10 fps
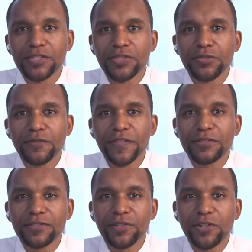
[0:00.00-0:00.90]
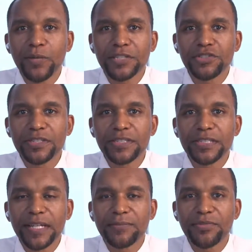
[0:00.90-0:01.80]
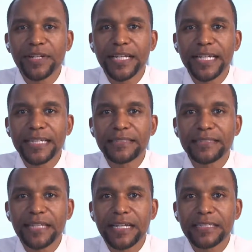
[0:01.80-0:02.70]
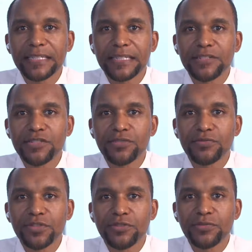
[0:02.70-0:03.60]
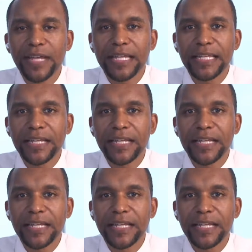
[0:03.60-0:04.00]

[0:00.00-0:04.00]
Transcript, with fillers: to field your questions and bring insight into new and